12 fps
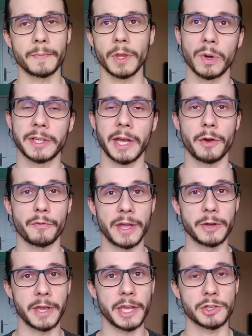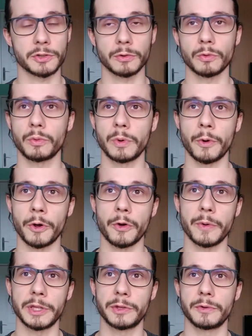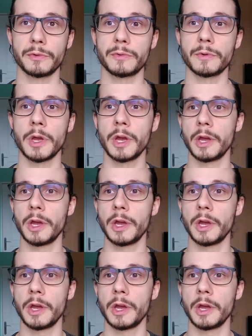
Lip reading: what kind of education we were going to